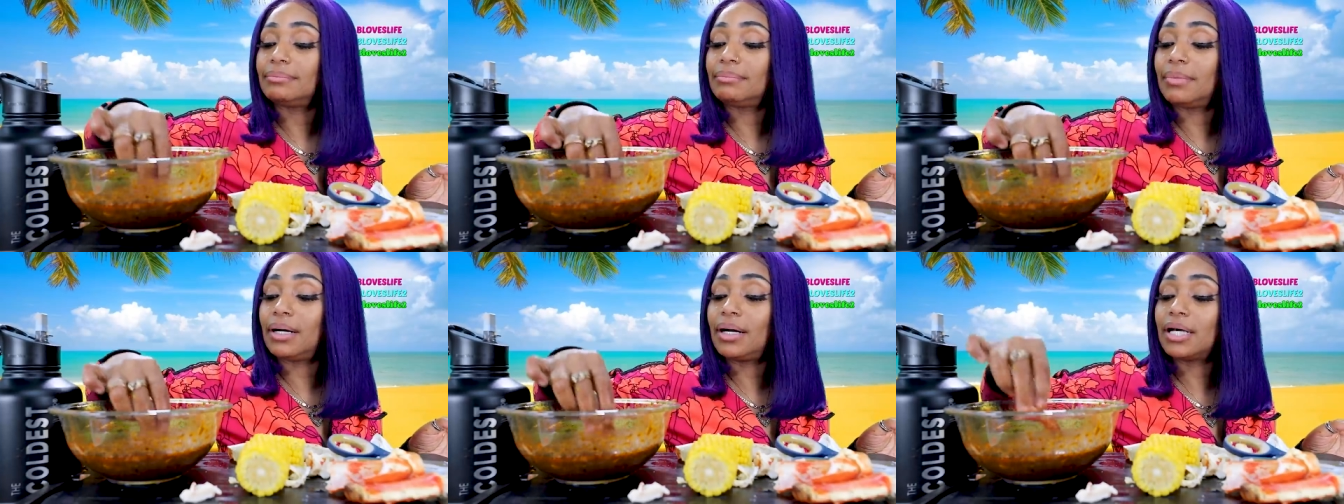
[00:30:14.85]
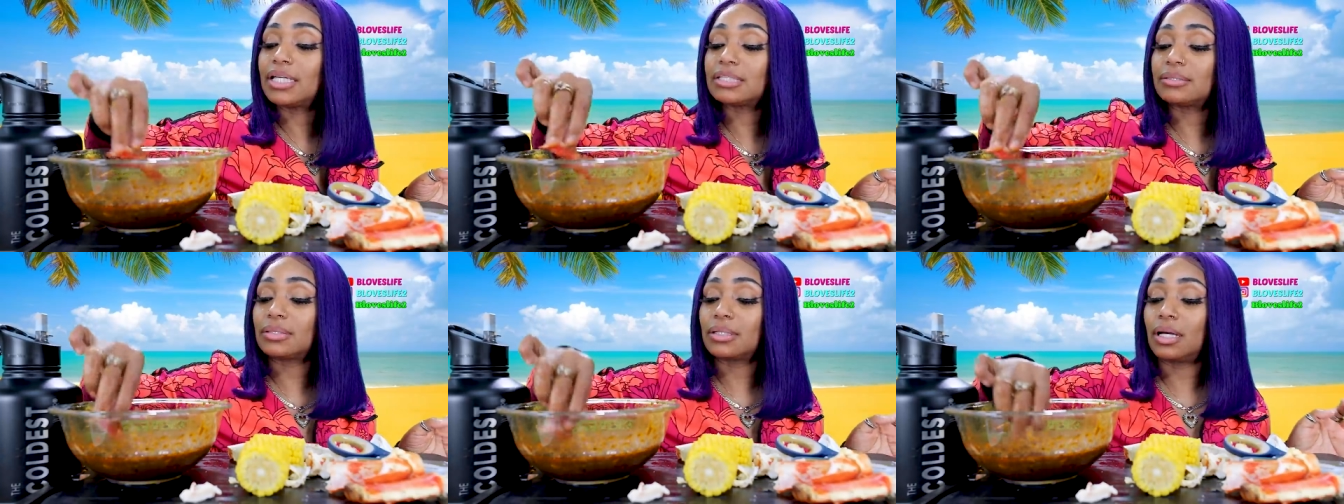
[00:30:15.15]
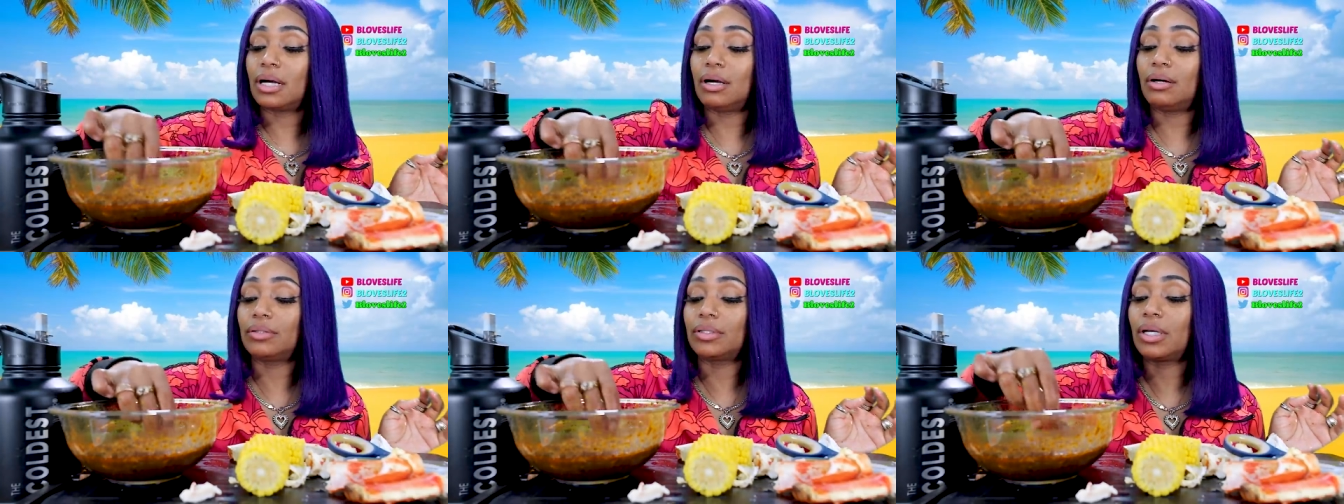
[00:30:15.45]
My husband
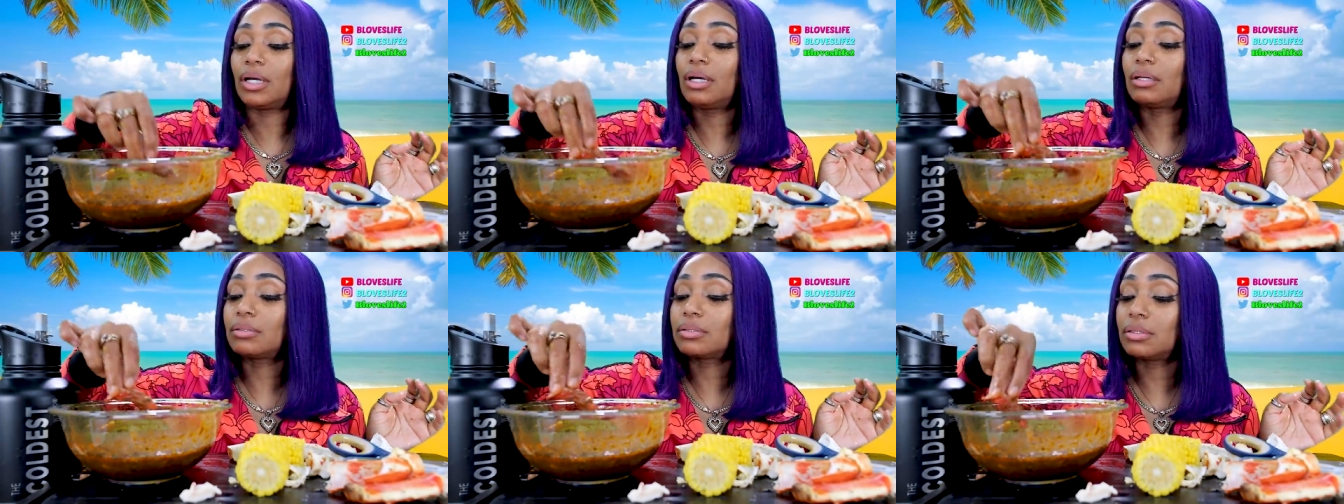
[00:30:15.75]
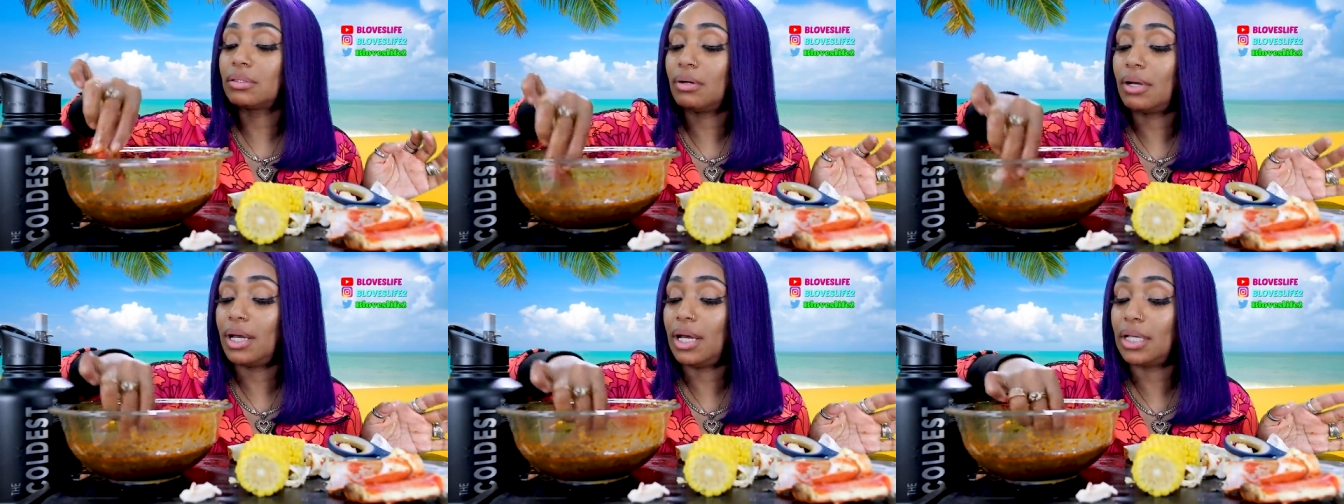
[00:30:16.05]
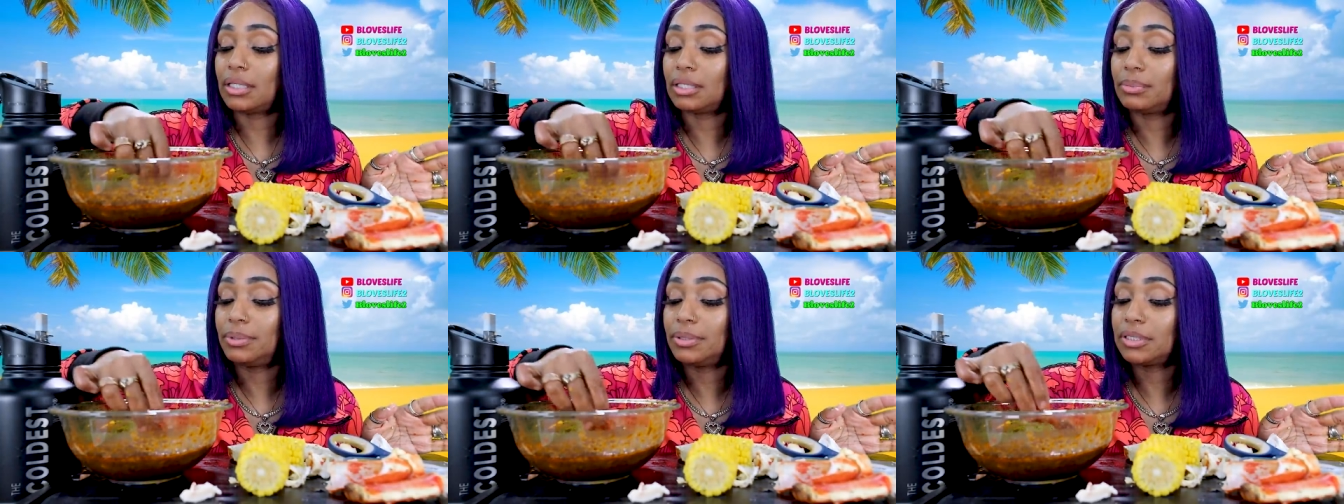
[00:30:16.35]
gone, y'all, so I
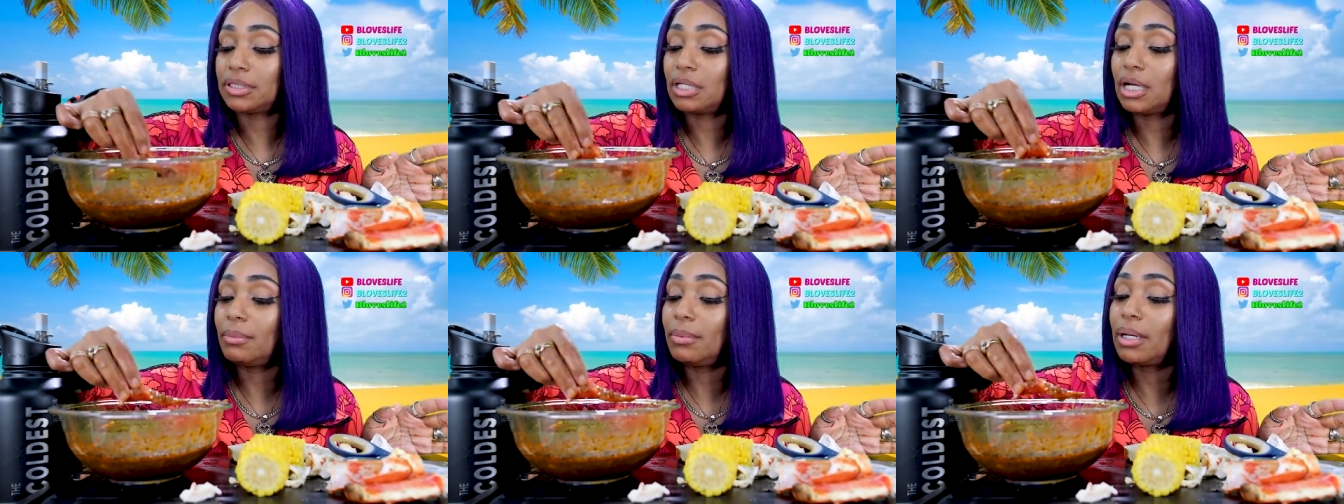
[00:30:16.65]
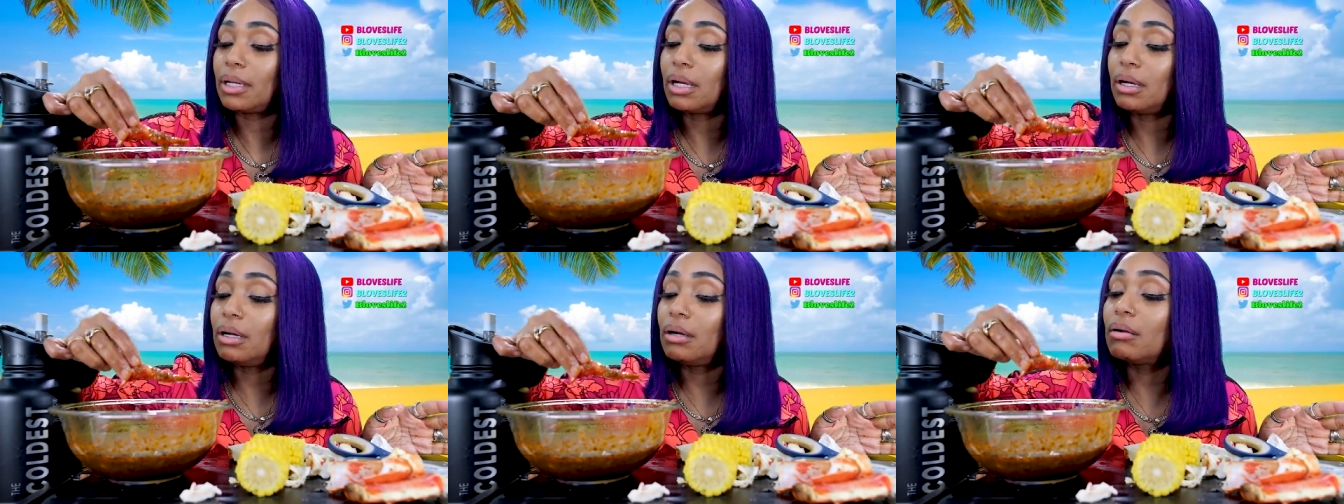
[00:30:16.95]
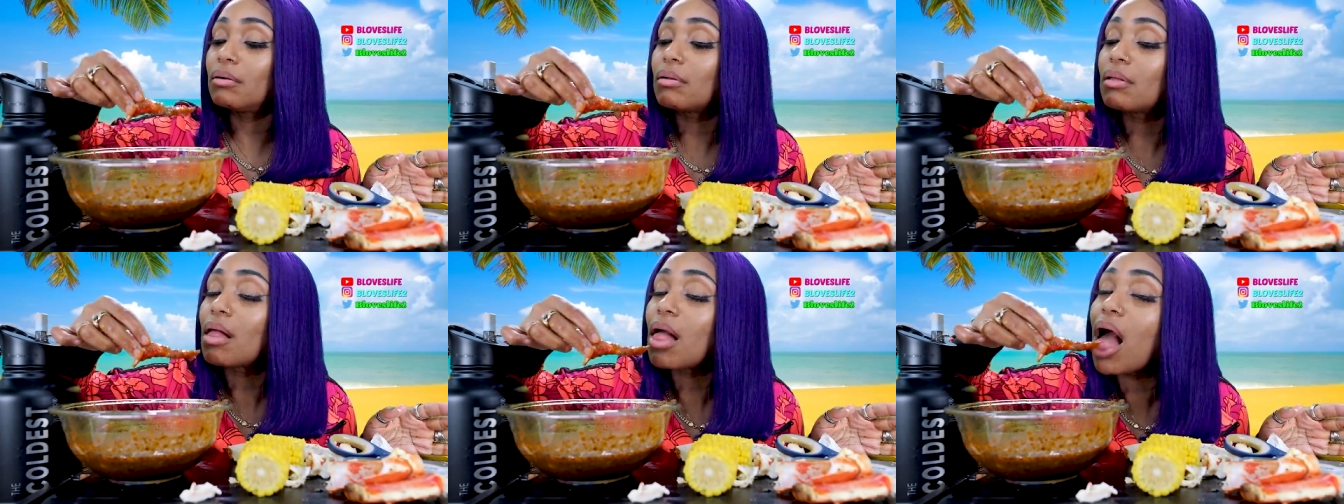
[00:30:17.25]
have to put y'all back on.